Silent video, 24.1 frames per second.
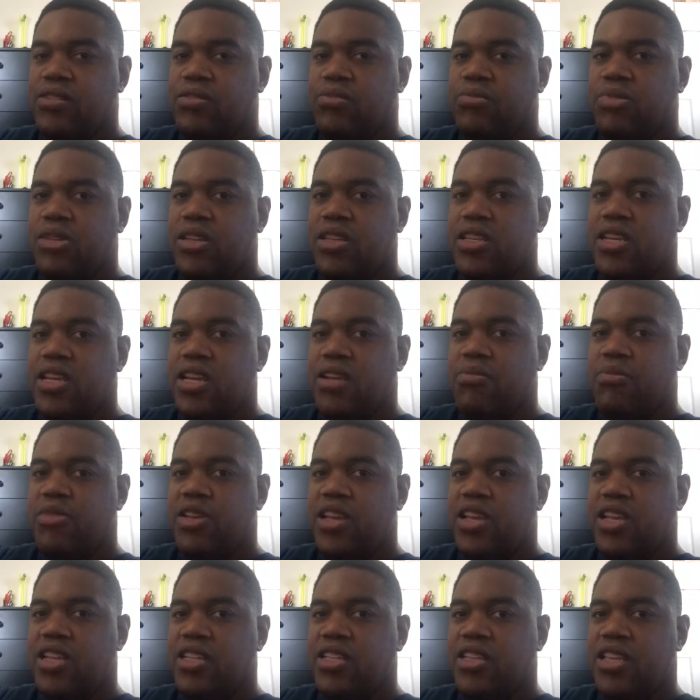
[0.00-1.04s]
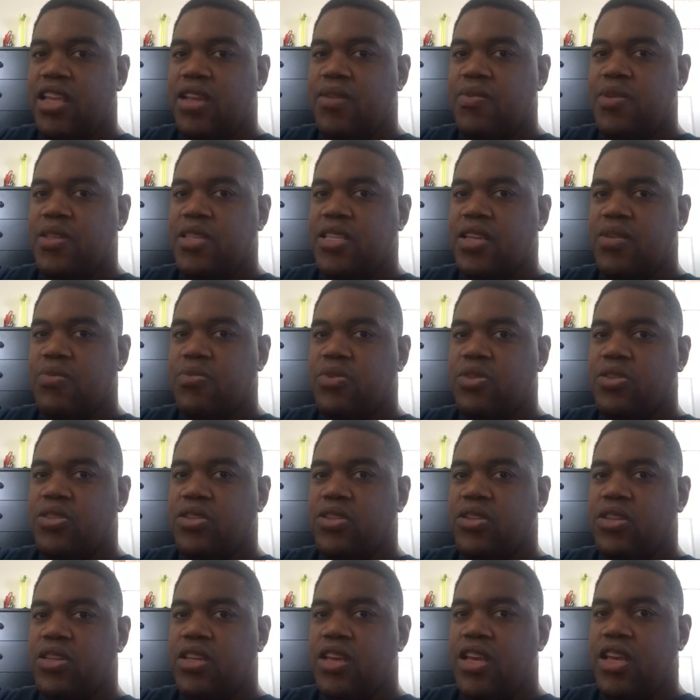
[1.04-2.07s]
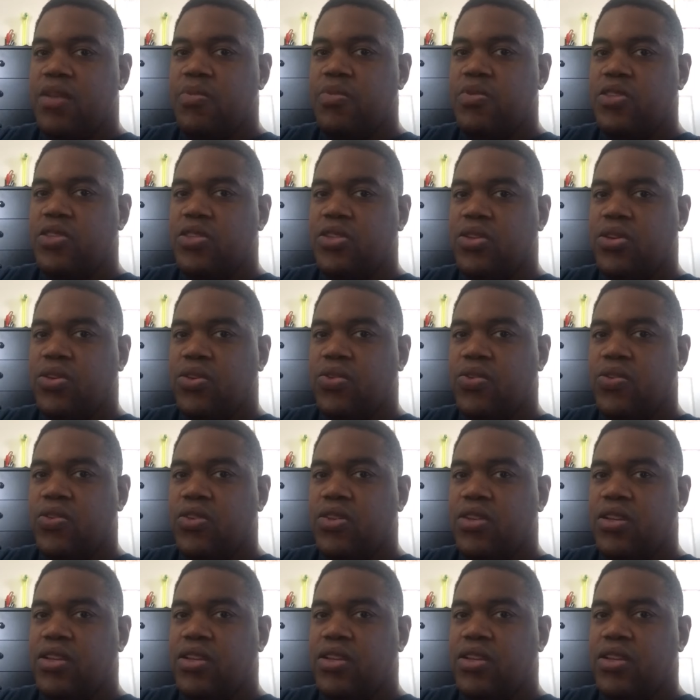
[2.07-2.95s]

But yeah, man, everything was a good episode.